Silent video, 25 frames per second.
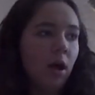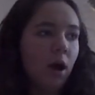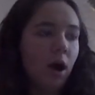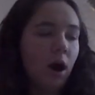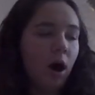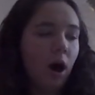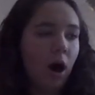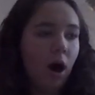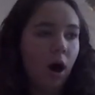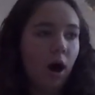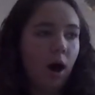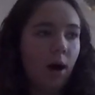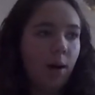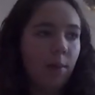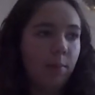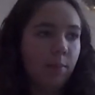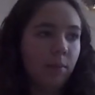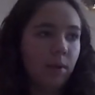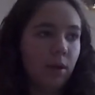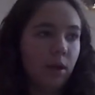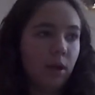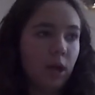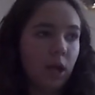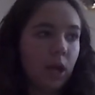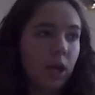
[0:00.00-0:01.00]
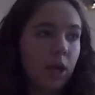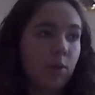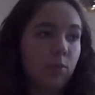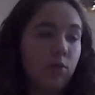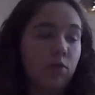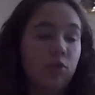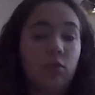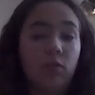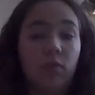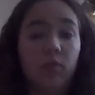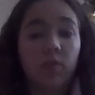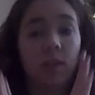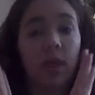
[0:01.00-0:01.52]
Um, it
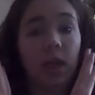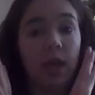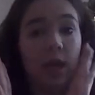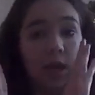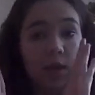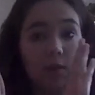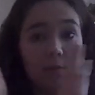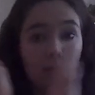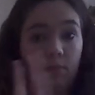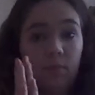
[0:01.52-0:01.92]
was just like